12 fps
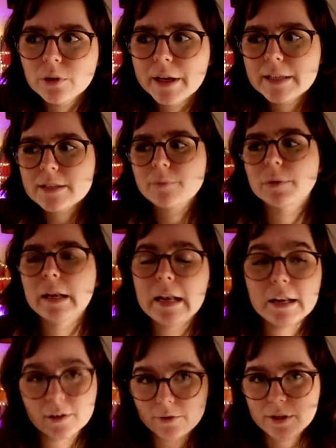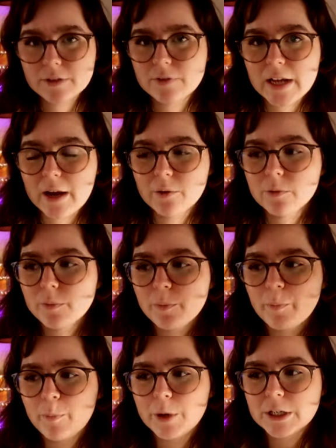Like, it's completely the other end of town,
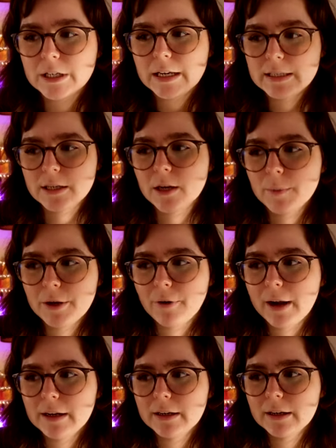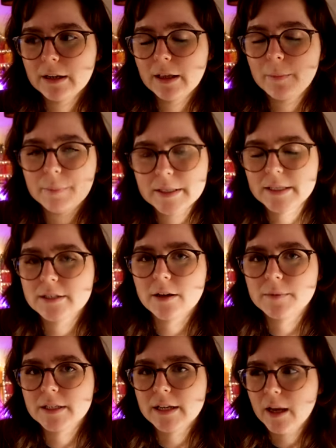which isn't going to be great at busier
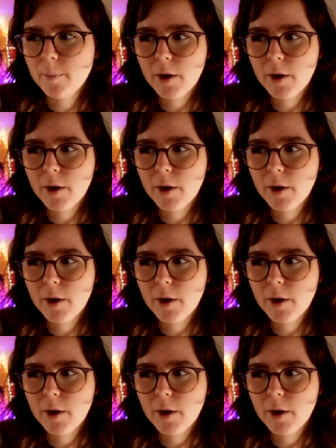times of the day,